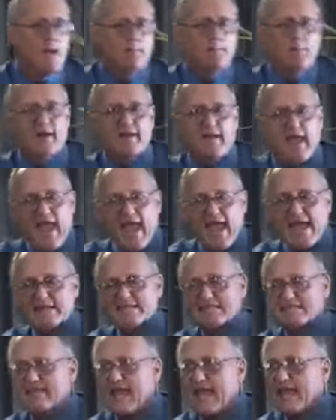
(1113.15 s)
But
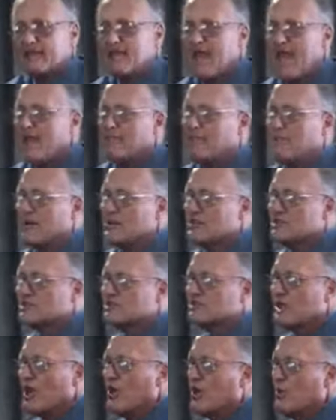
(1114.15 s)
as that happens,
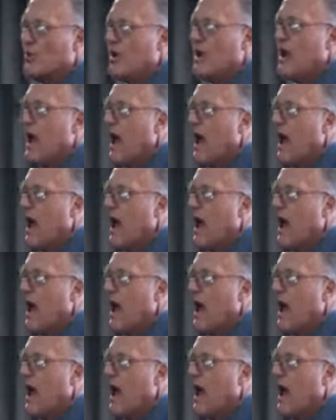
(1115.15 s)
so